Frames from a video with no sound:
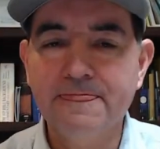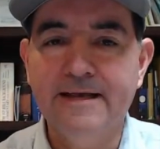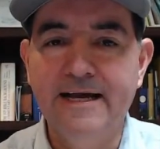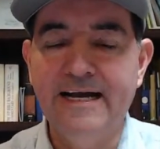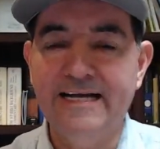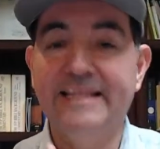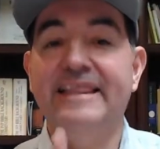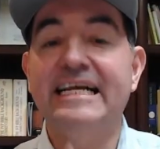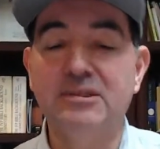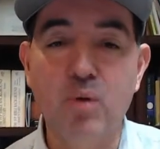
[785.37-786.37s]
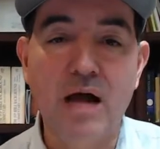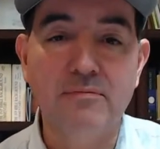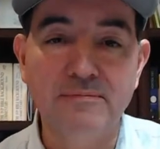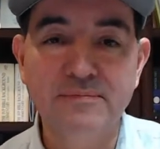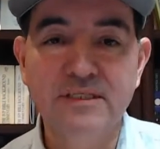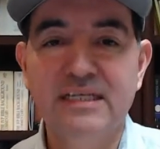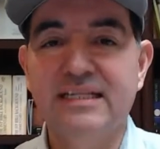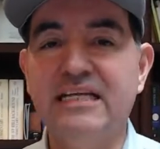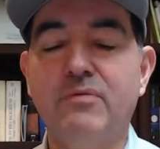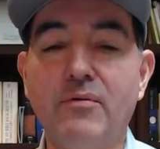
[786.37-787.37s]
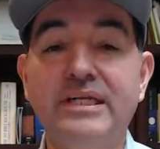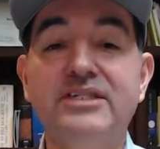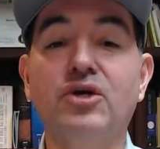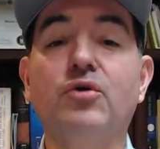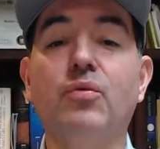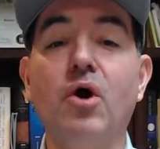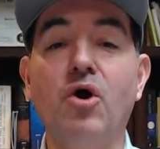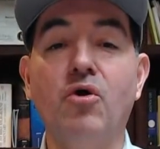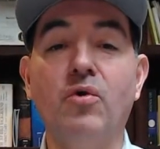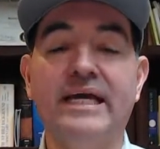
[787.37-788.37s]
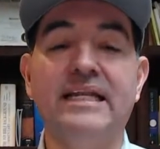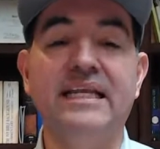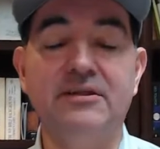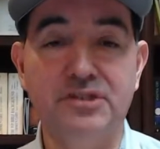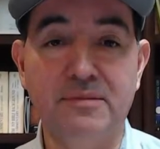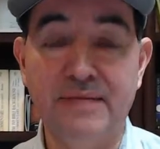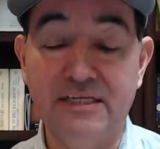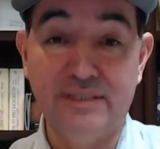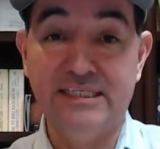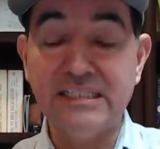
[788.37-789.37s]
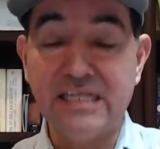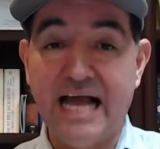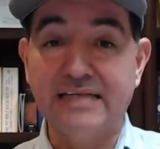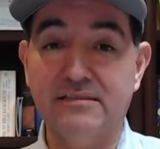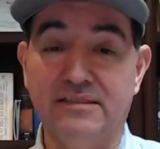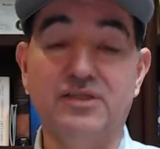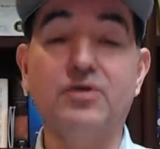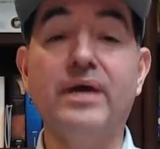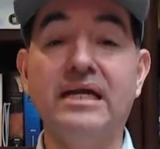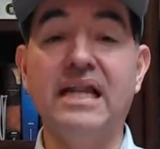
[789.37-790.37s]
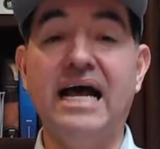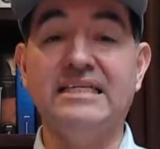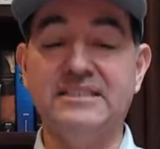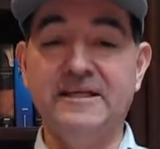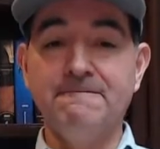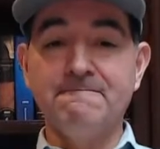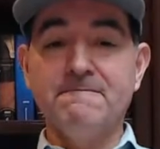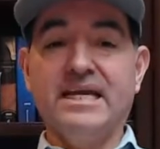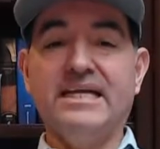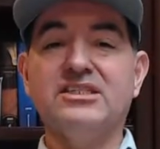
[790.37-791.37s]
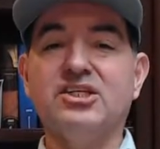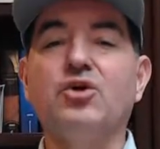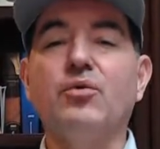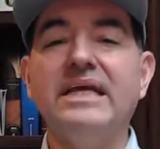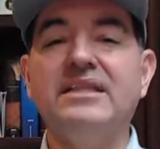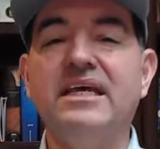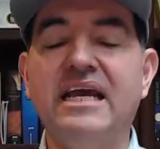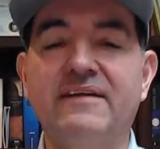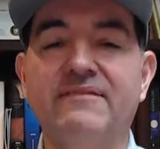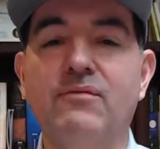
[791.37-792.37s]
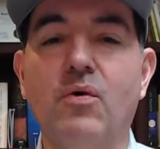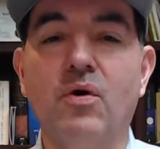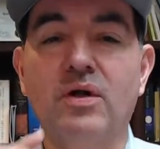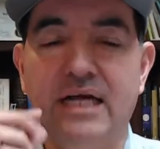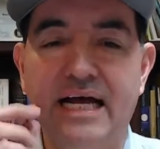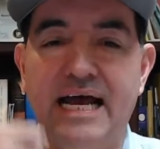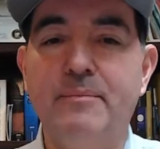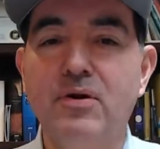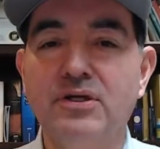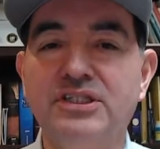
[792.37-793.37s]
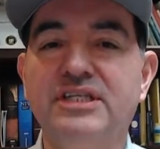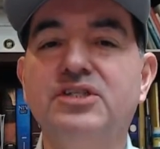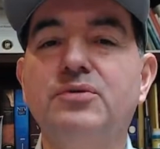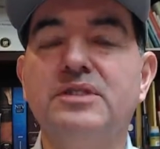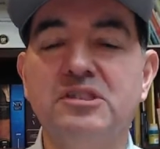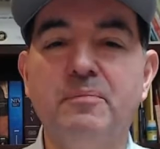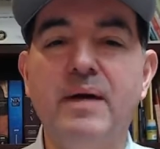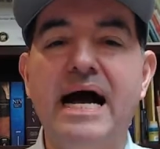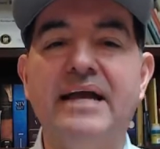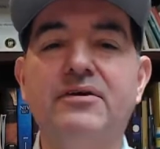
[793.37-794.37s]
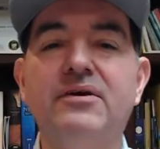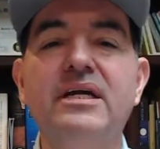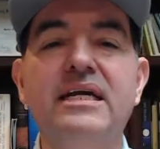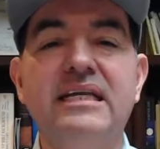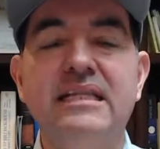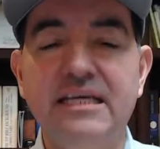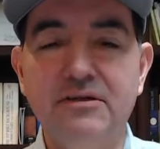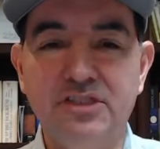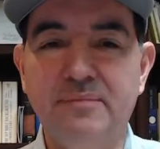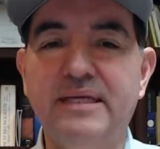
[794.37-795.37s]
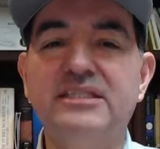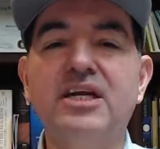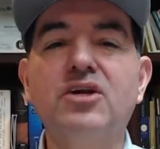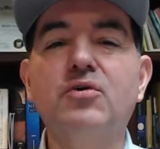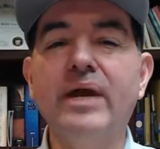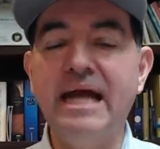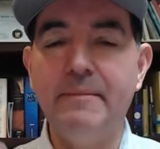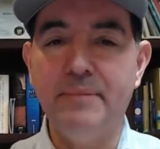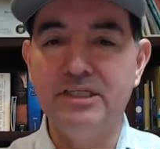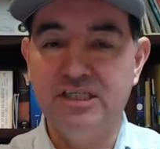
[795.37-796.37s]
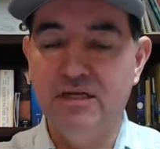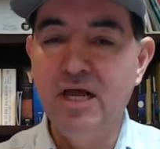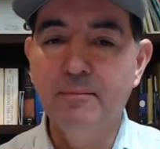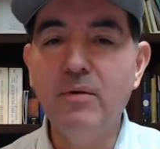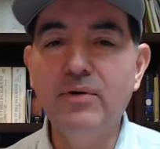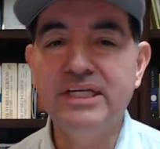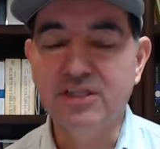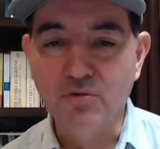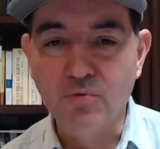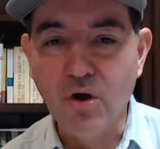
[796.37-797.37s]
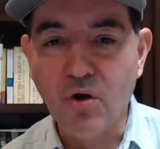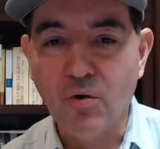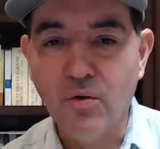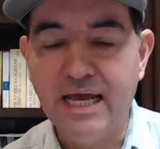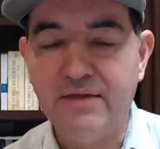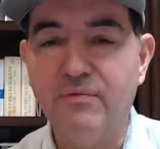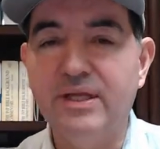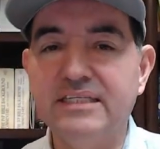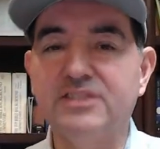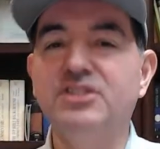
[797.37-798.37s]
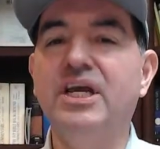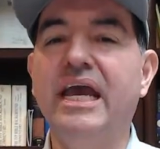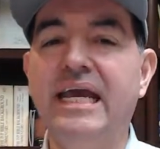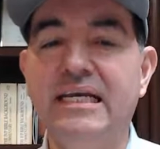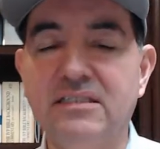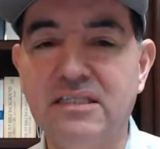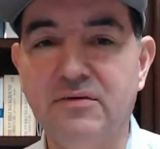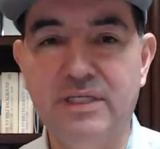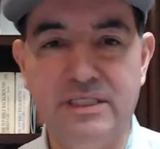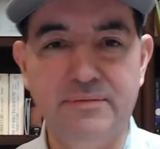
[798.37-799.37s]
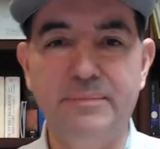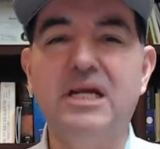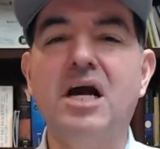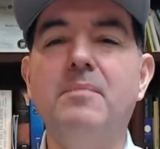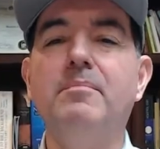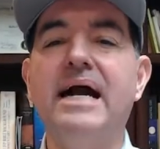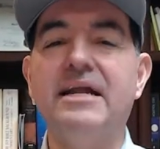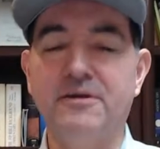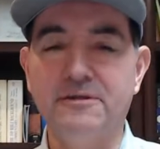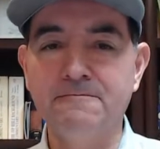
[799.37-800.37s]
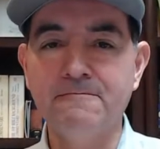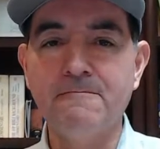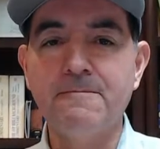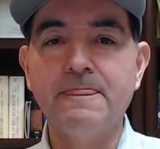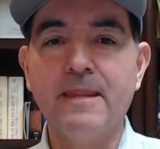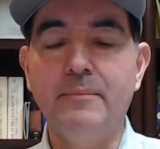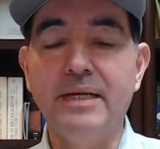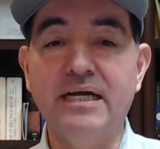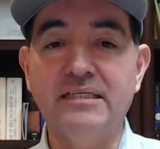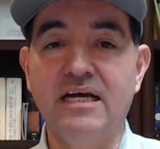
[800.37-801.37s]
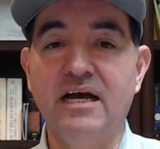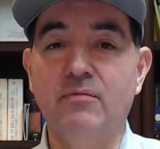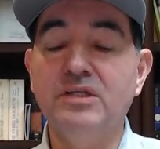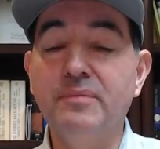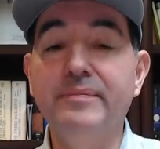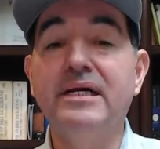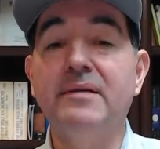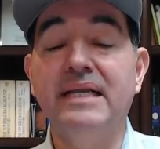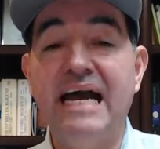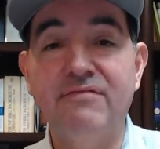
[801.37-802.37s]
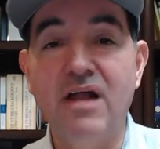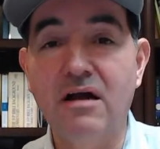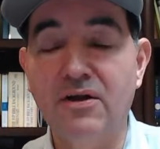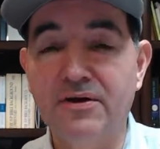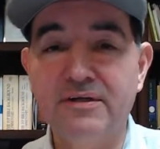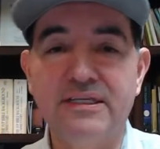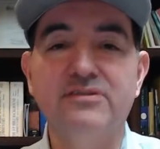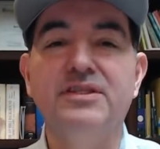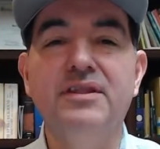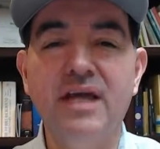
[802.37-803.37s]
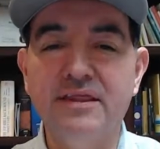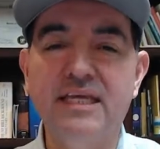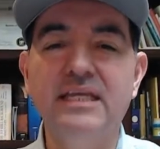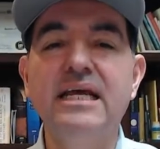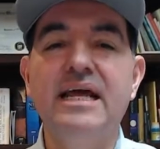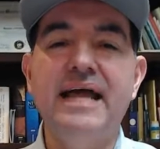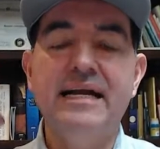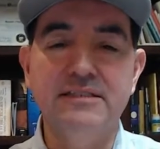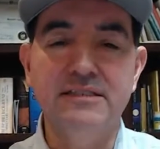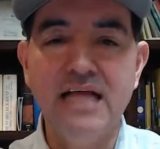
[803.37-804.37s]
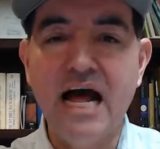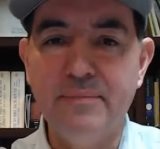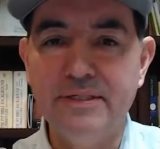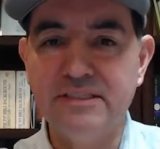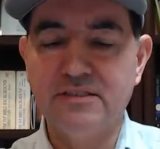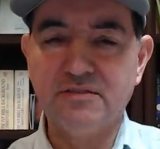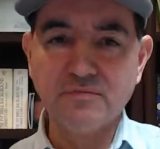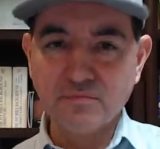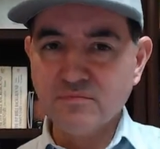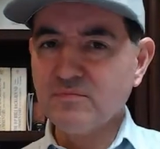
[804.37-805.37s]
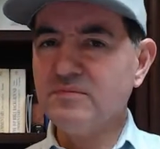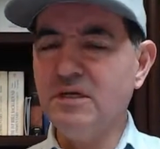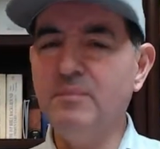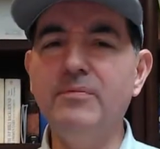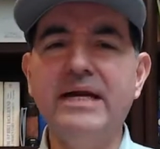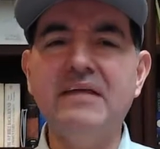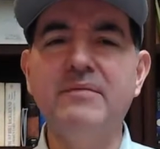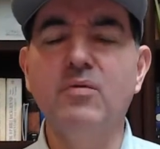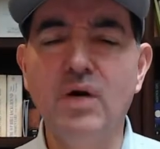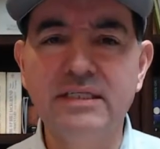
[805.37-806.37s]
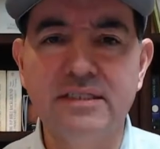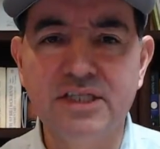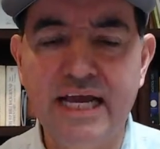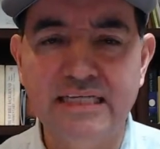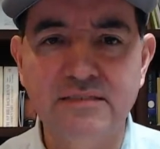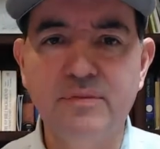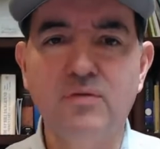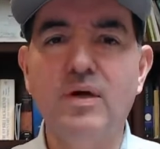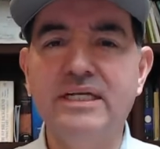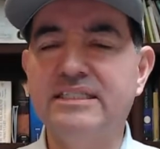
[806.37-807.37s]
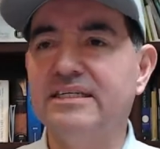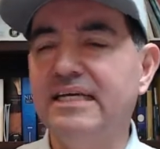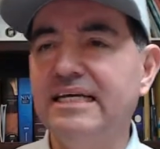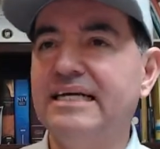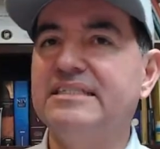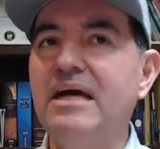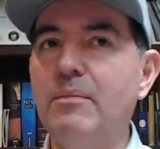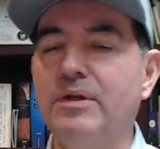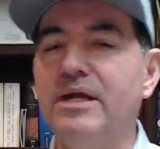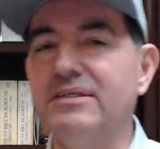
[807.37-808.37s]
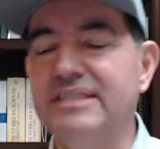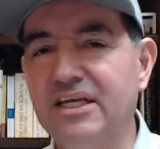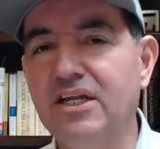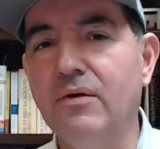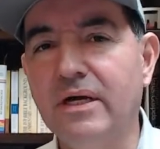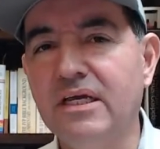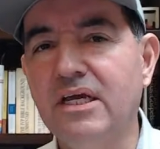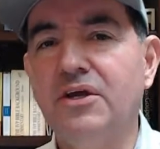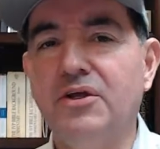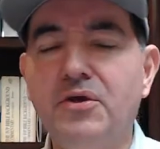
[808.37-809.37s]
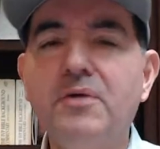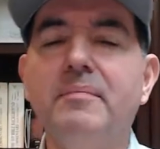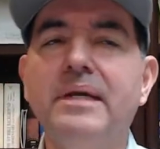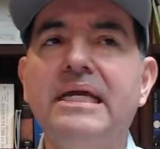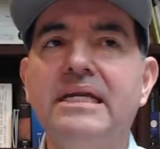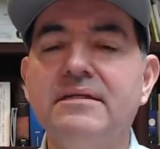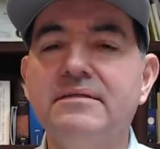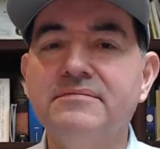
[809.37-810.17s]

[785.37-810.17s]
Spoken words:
That's a problem. That's why we need to grow in leadership. That's why this class is a great class. It is a great thing for a person to aspire leadership. It's a great ambition, but we need to grow and we need to change and we need to become better. Because once we become a lifelong learner, there's nothing that can stop us. But we got to be willing to change. Be willing to accept when others say, you know what? You're mean.